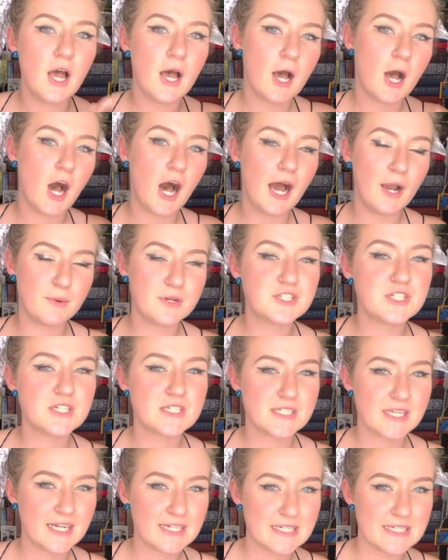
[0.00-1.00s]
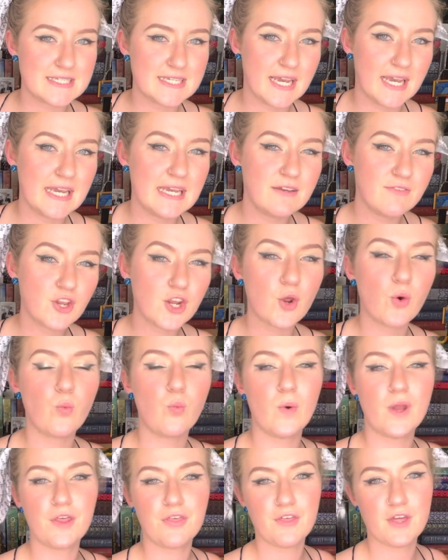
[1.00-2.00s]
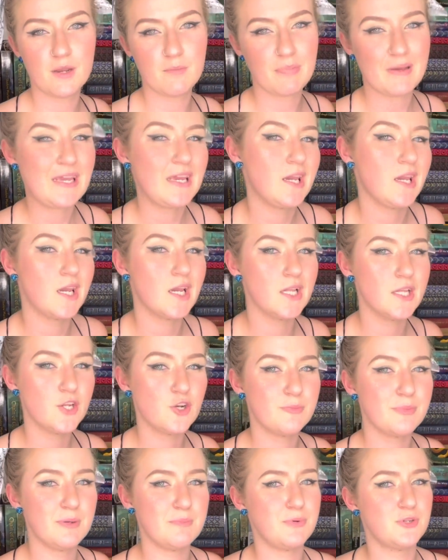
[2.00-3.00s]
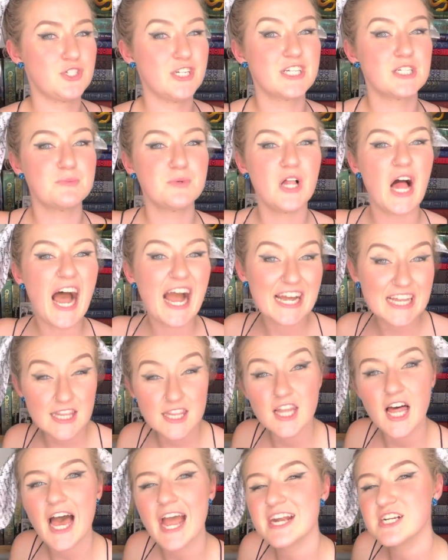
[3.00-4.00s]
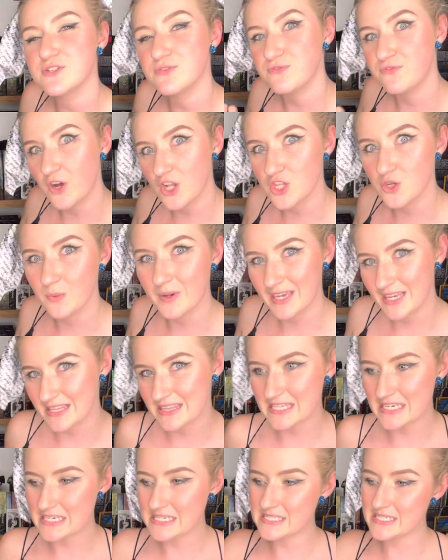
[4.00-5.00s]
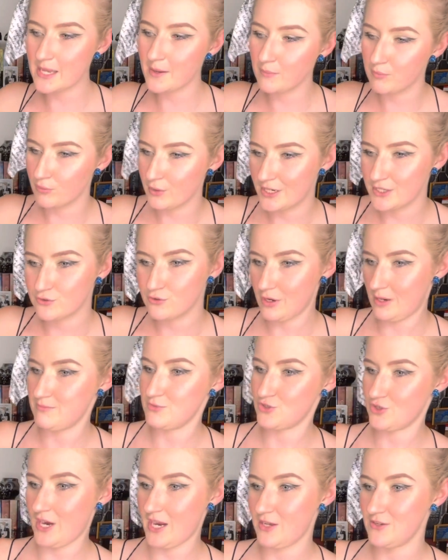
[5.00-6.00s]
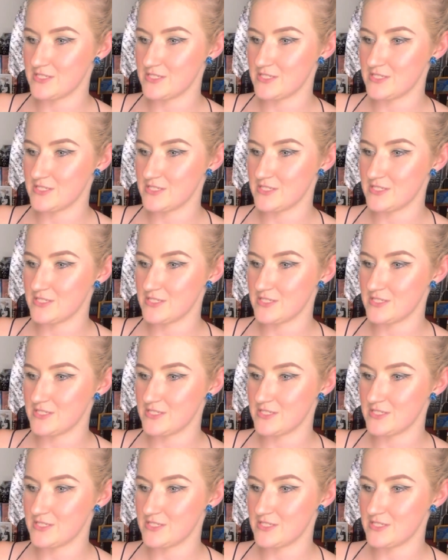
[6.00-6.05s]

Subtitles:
I would just like to say, even with it being a little bit predictable, I liked following these breadcrumb trails.